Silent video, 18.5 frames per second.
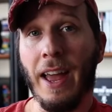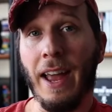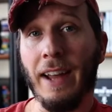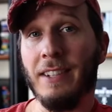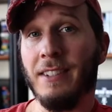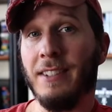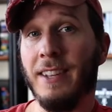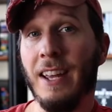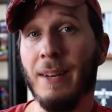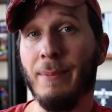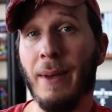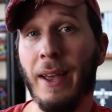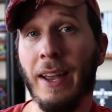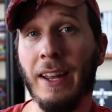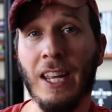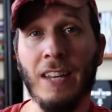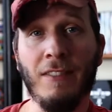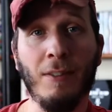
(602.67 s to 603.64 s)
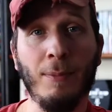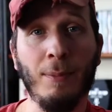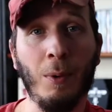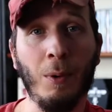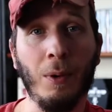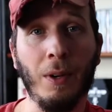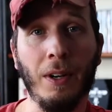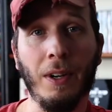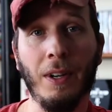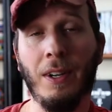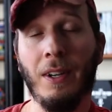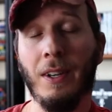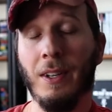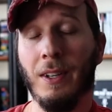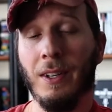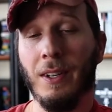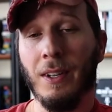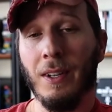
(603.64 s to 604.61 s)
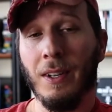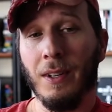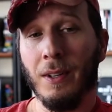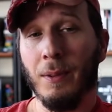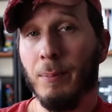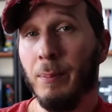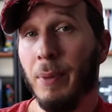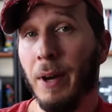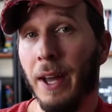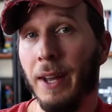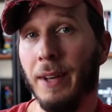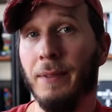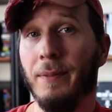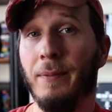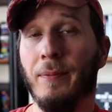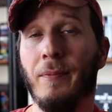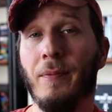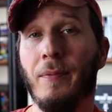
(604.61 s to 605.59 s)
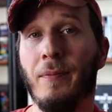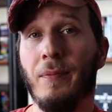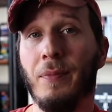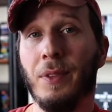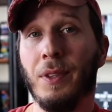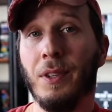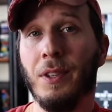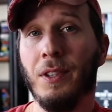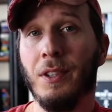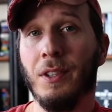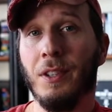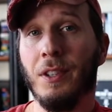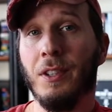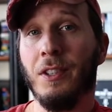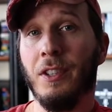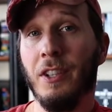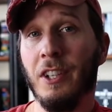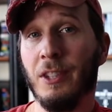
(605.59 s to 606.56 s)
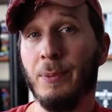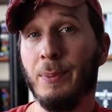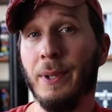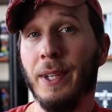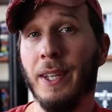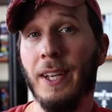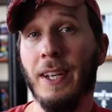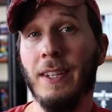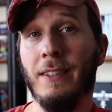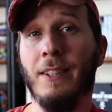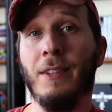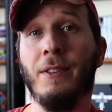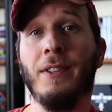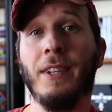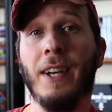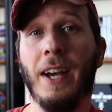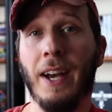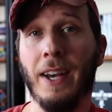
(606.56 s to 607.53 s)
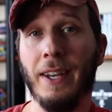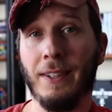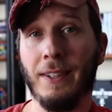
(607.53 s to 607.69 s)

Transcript: I stand by it even more. But she is pretty easy on the